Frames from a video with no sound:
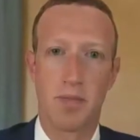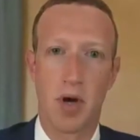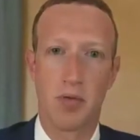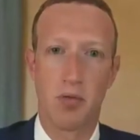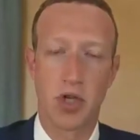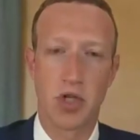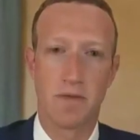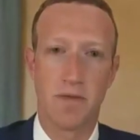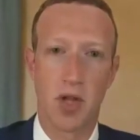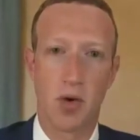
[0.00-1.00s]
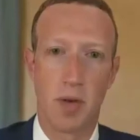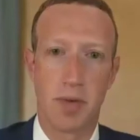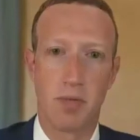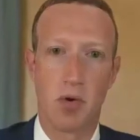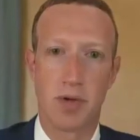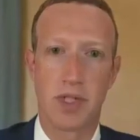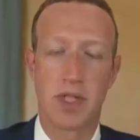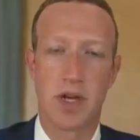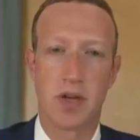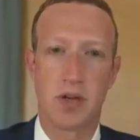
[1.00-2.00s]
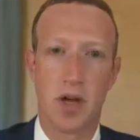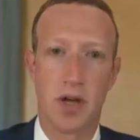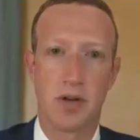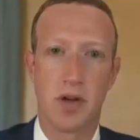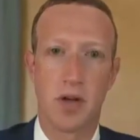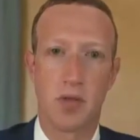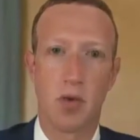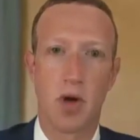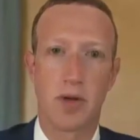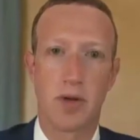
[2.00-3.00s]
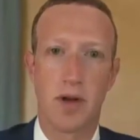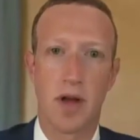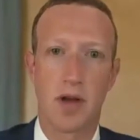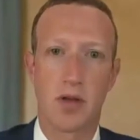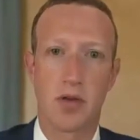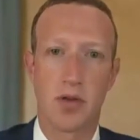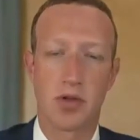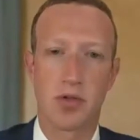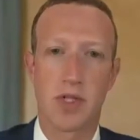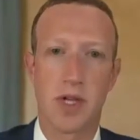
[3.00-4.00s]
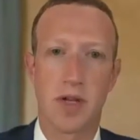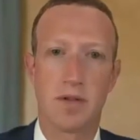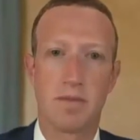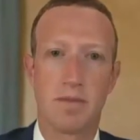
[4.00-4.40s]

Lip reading: but we should follow up in more detail on what you're interested in.